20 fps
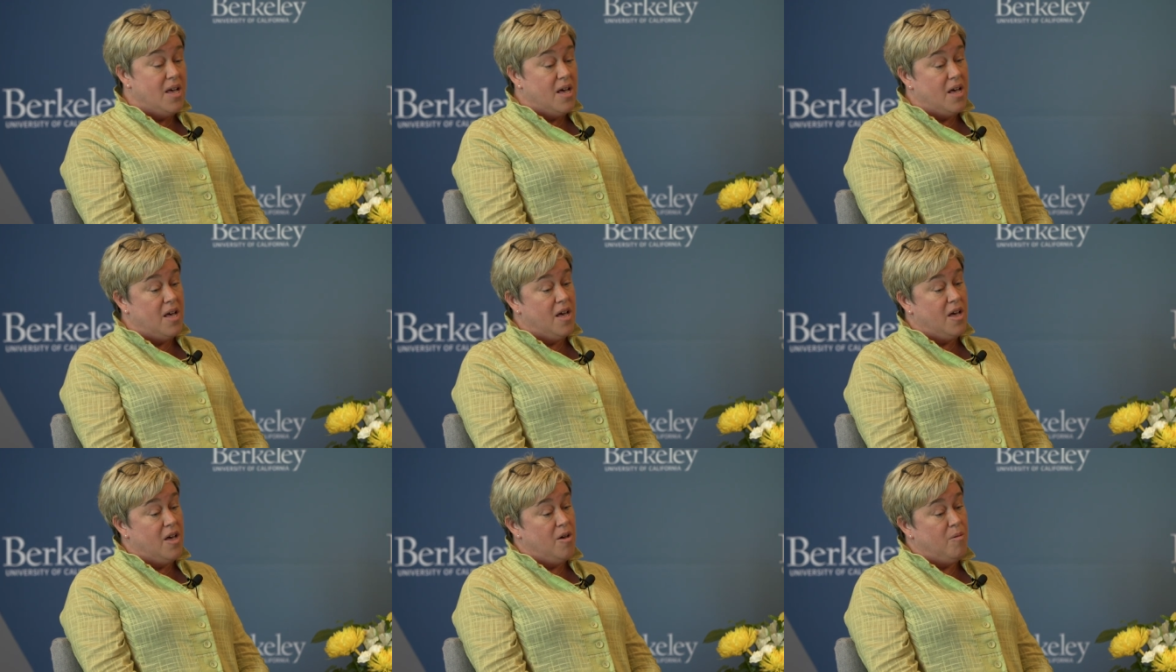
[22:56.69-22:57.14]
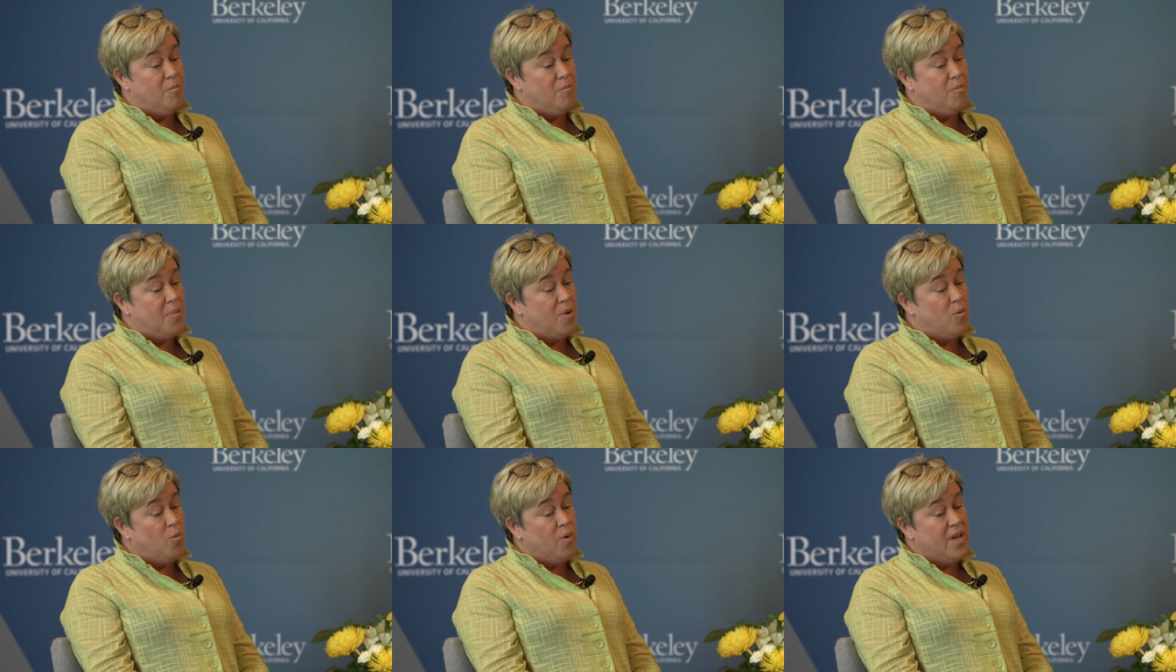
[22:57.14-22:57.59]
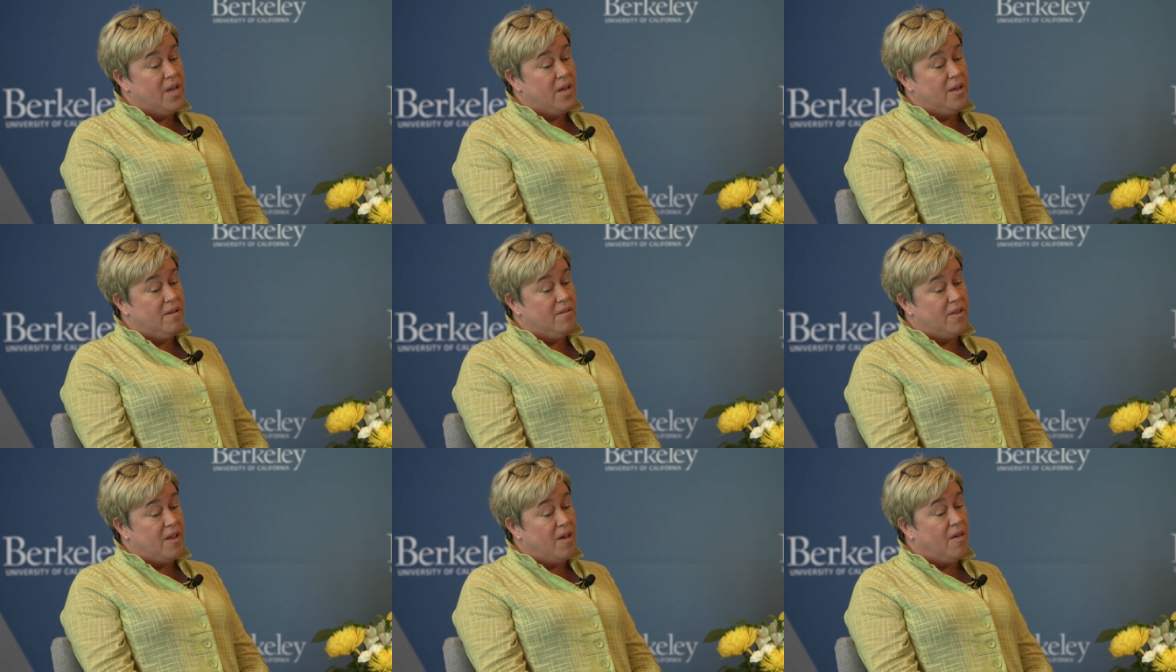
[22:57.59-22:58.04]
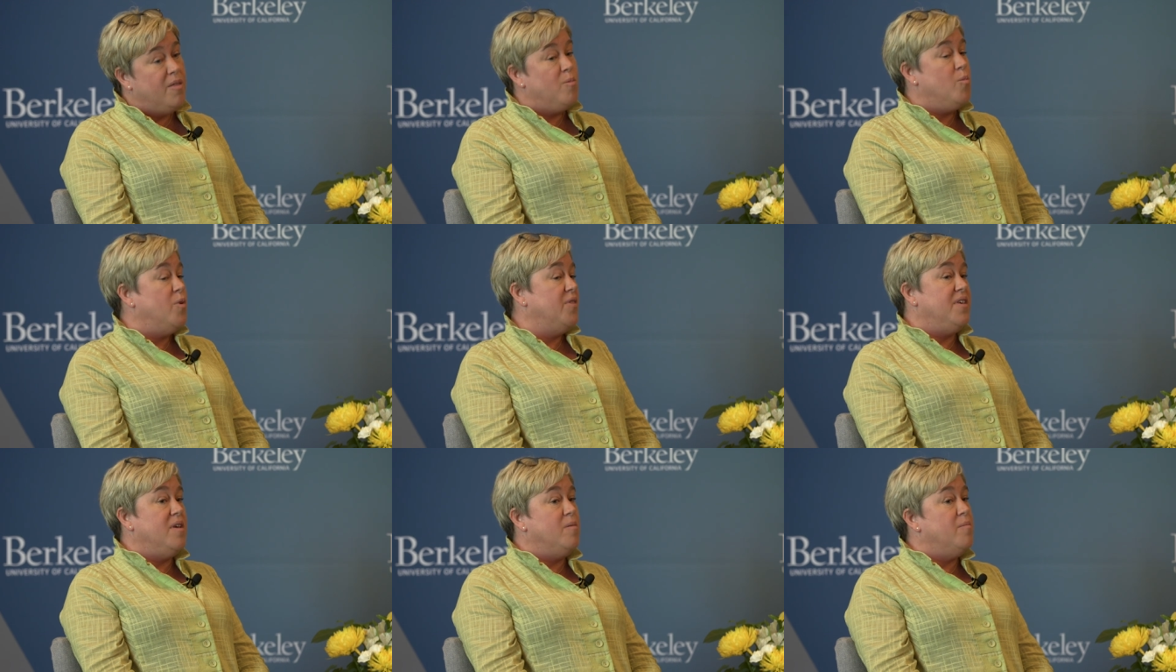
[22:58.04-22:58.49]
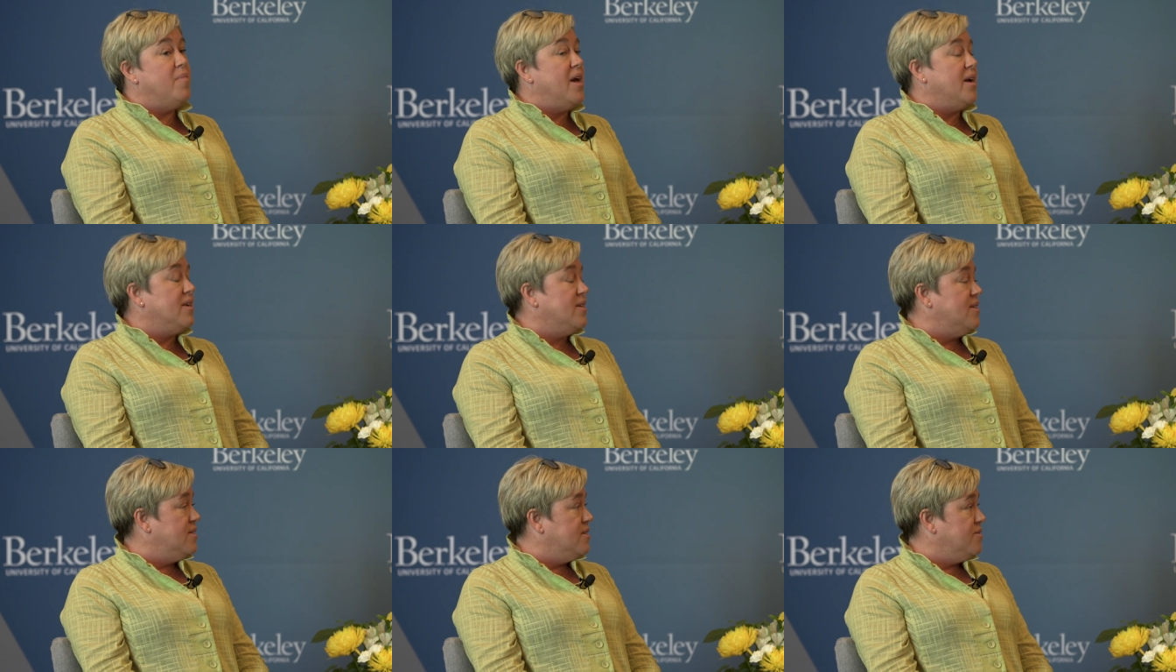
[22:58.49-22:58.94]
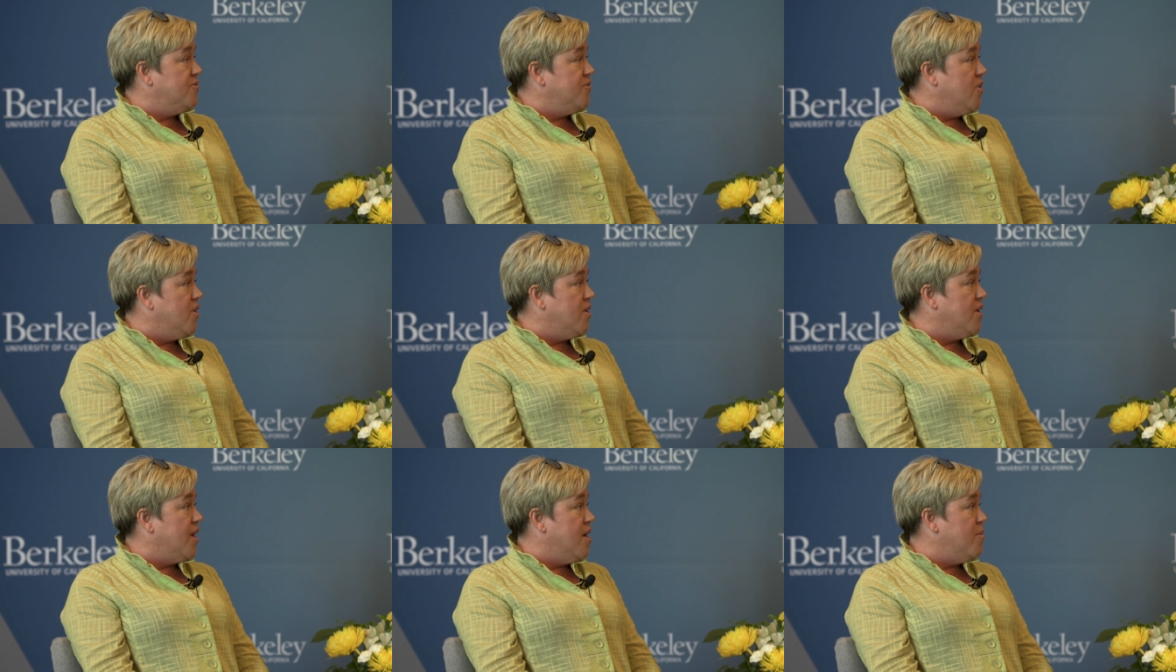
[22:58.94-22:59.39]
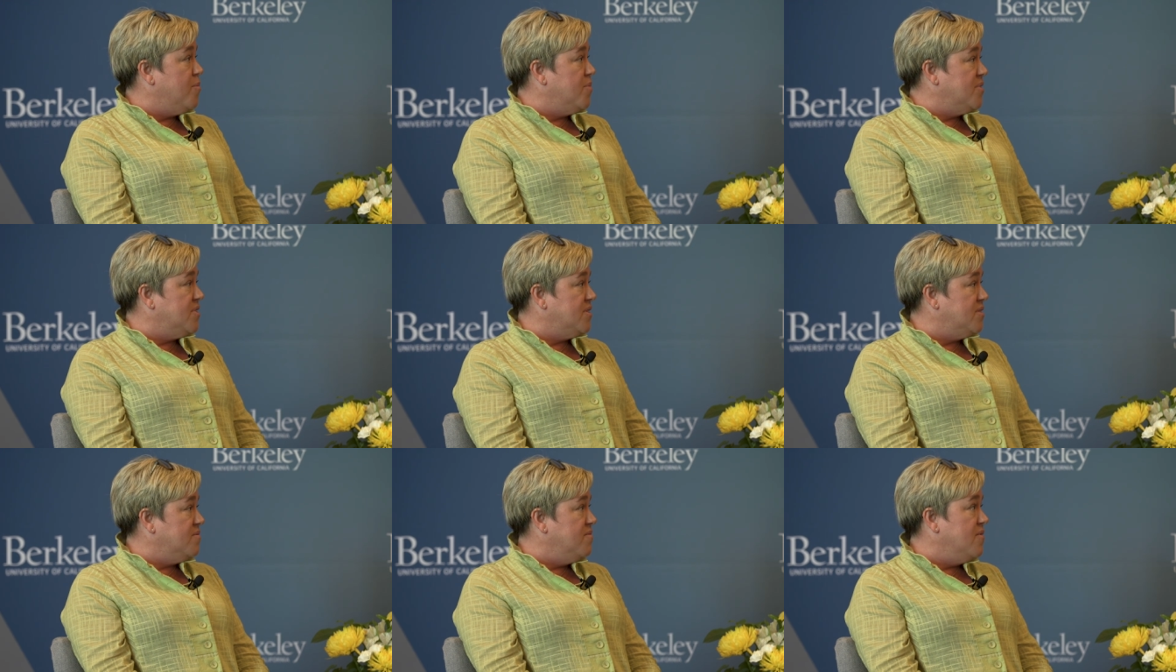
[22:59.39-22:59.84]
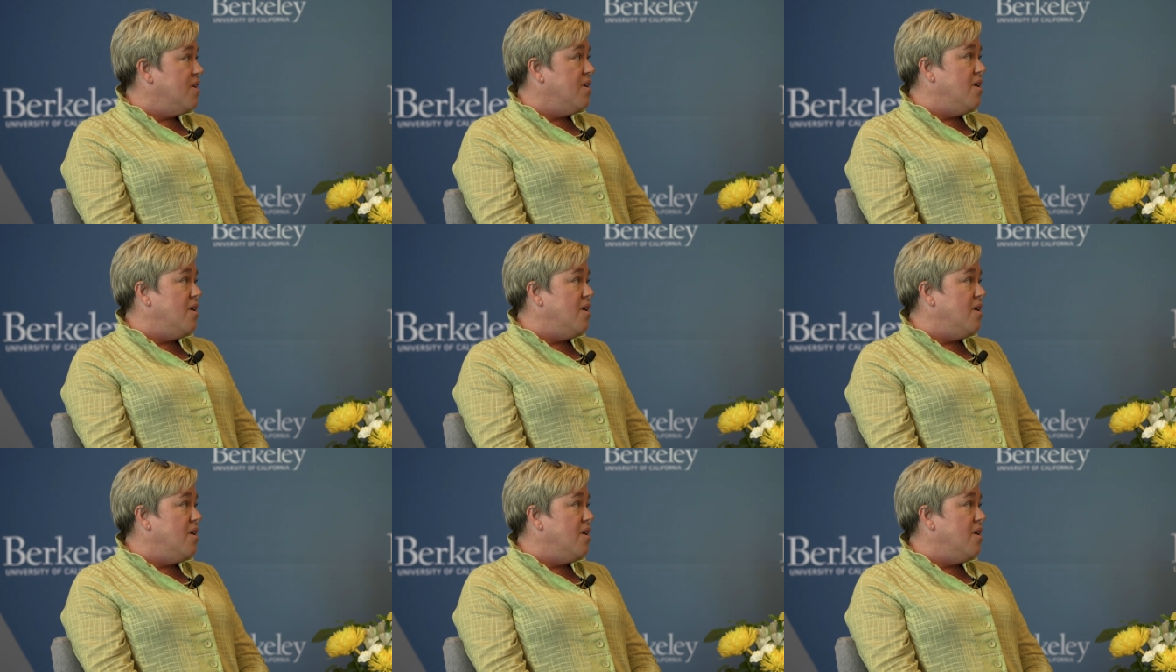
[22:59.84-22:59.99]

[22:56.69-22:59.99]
Um, but we tell them what the impact is for our campus.